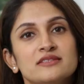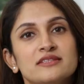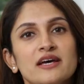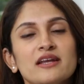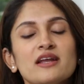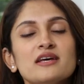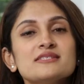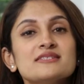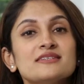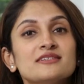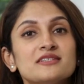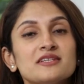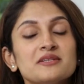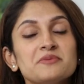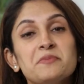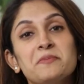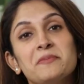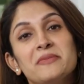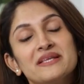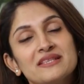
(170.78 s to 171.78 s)
There are
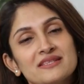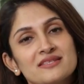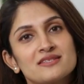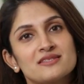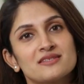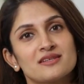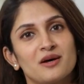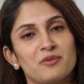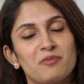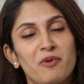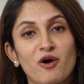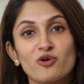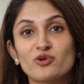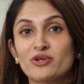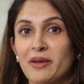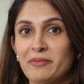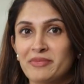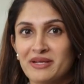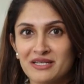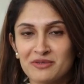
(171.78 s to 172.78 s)
certain myths about
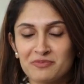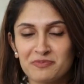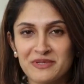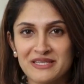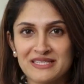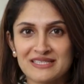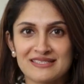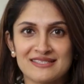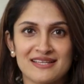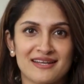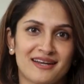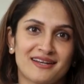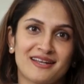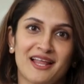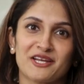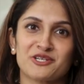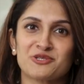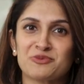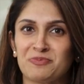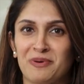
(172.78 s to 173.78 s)
chemical peels that I'd
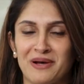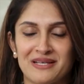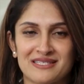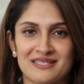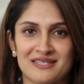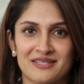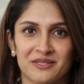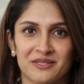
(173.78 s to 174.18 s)
like to bust